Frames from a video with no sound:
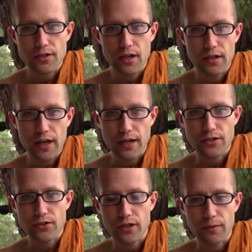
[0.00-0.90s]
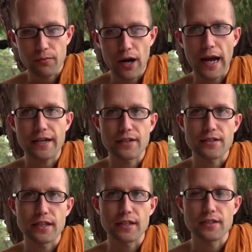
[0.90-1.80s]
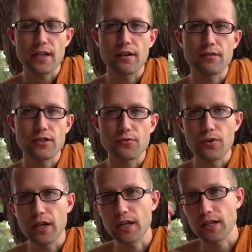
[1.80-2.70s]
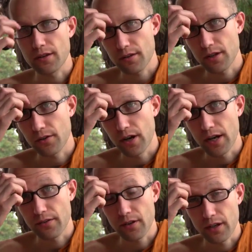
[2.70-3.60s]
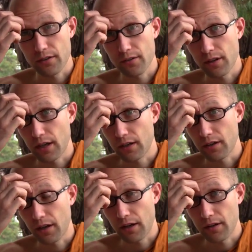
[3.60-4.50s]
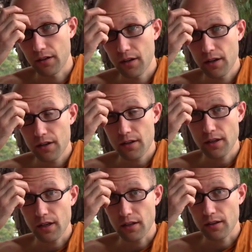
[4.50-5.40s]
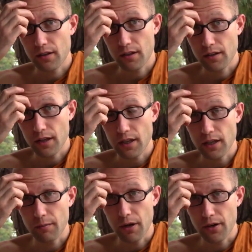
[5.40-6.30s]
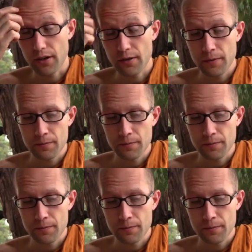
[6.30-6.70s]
started actually practicing instead of just reading and theorizing and thinking about it,